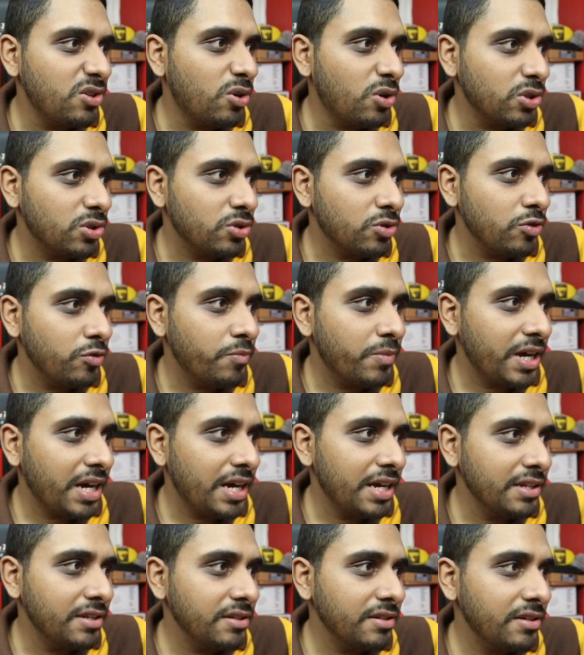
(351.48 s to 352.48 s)
not too
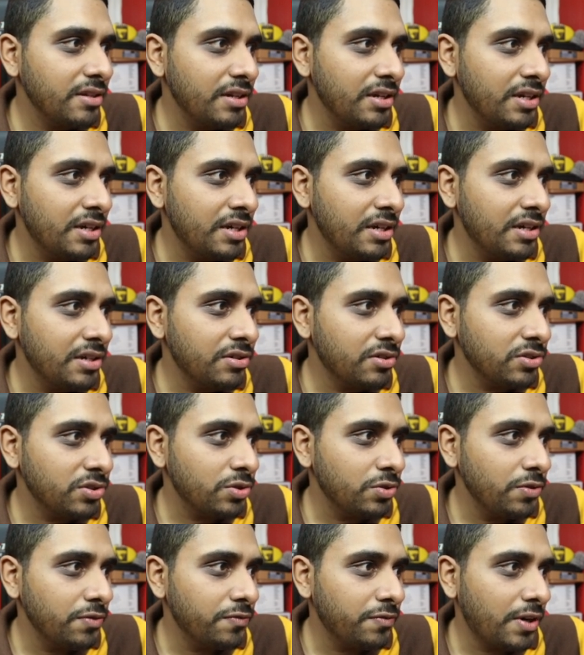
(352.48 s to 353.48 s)
bad. Not
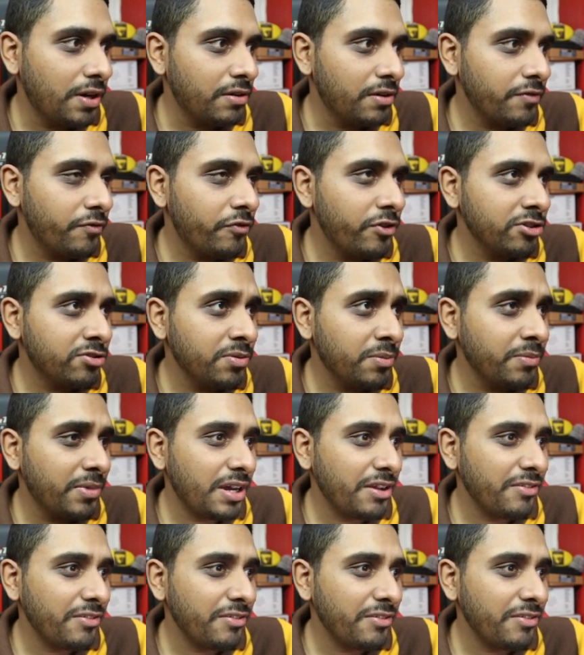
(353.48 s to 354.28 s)
too far off. Richmond